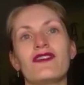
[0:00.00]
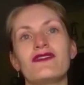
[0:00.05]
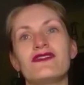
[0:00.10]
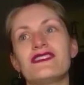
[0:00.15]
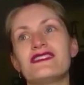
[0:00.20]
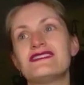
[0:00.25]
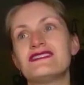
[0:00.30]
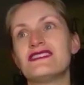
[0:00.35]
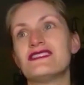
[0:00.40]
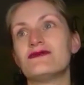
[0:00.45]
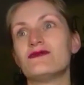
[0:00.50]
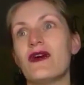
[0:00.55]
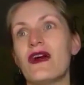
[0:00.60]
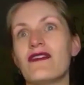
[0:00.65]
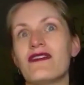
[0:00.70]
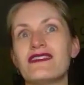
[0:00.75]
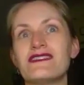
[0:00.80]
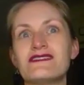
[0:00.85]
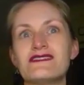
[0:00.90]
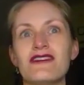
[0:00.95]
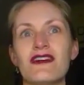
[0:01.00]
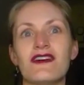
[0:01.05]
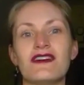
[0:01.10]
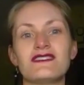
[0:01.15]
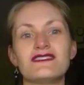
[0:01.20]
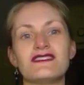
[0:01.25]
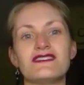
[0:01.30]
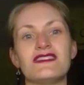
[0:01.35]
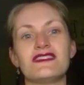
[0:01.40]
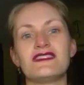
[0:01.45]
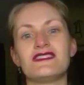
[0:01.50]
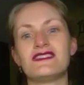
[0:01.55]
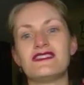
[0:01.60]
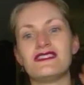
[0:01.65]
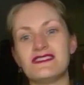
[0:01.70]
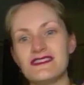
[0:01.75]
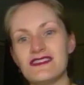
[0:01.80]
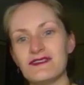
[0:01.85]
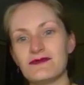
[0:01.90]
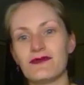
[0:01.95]
this is where I started,
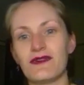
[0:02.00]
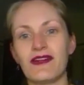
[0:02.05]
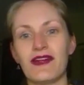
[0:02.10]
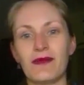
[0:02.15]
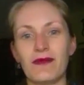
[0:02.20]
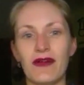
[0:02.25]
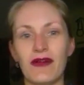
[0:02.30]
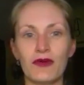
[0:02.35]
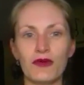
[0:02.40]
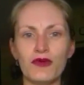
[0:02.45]
this is where I went,